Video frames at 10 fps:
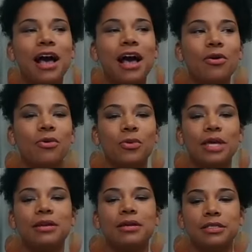
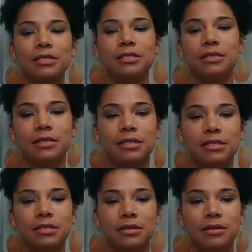
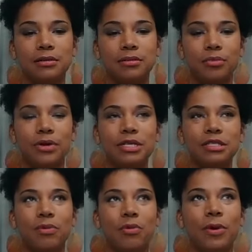to Ree's
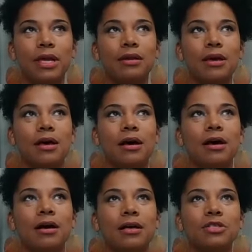point,
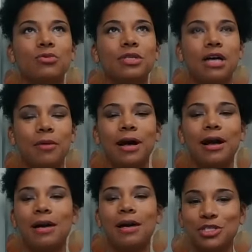because when we talk about
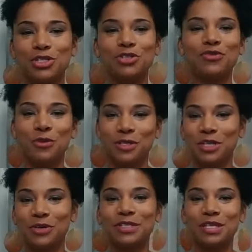competition, of course,
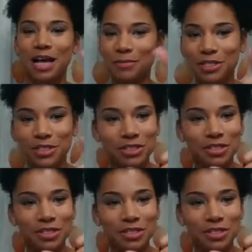there is a competition.